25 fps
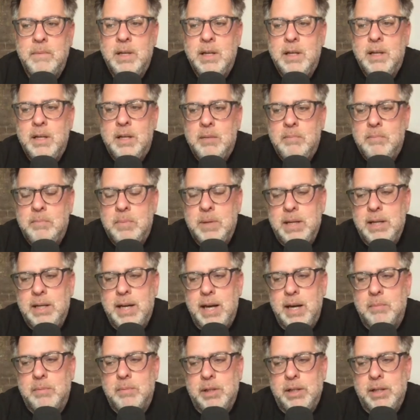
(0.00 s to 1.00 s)
Being
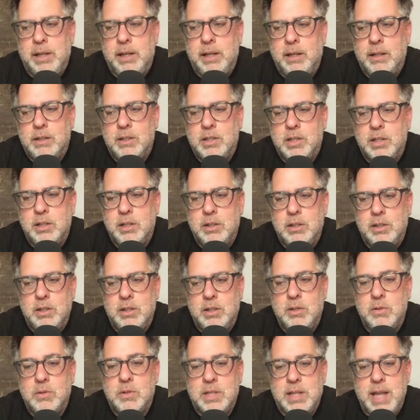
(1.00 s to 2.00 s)
able to
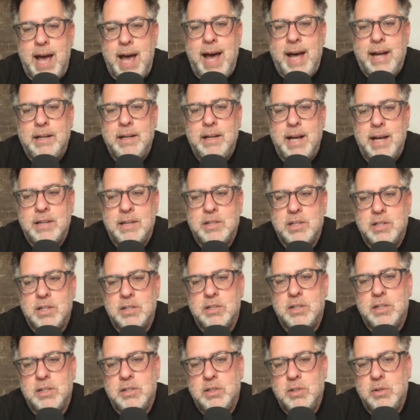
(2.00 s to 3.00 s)
use that as just
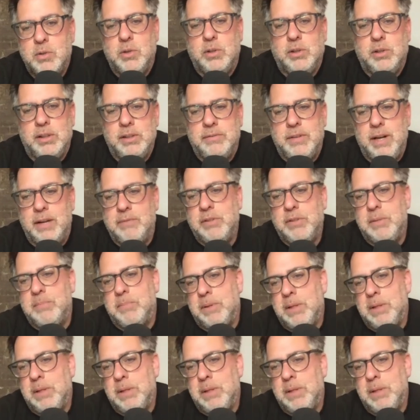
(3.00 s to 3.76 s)
a tool of every,